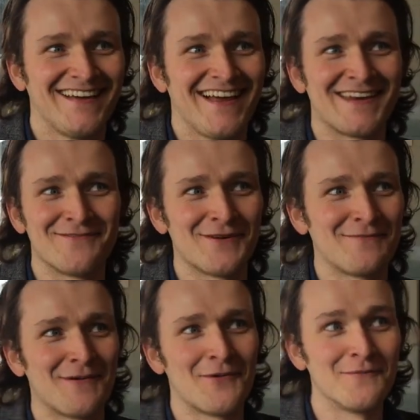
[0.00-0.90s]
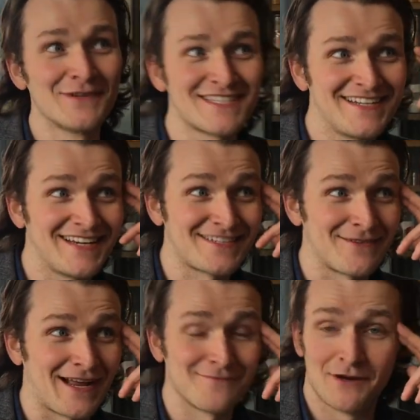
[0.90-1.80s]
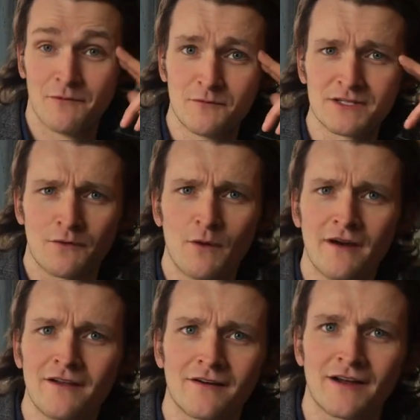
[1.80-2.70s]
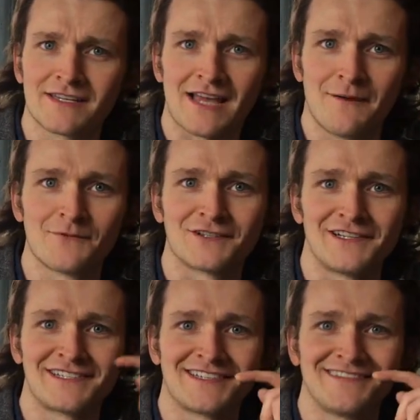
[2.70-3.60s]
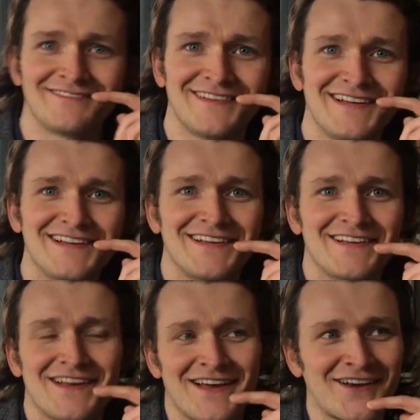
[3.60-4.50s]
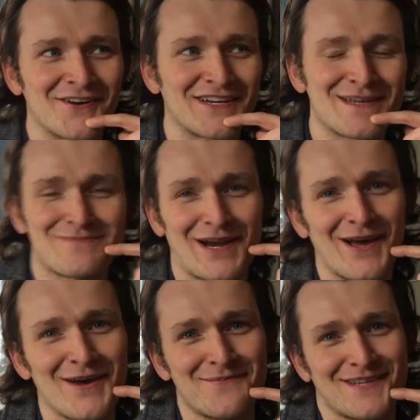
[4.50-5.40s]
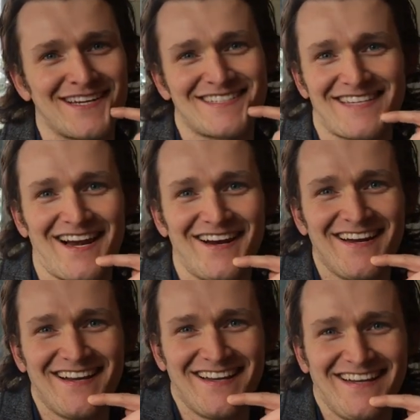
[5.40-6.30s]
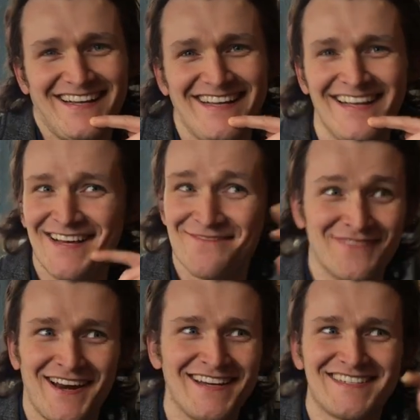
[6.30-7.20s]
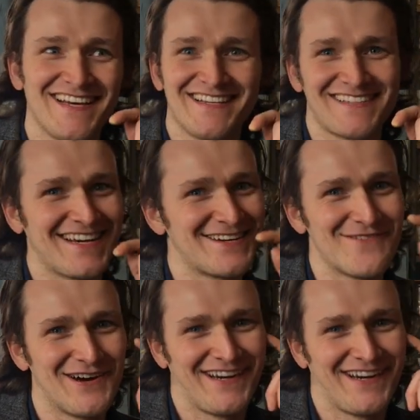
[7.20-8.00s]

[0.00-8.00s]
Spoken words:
And then when my mum was like, "Where are your exam results?" And I couldn't keep the lie up, so I had to tell her. Not in DIT anymore.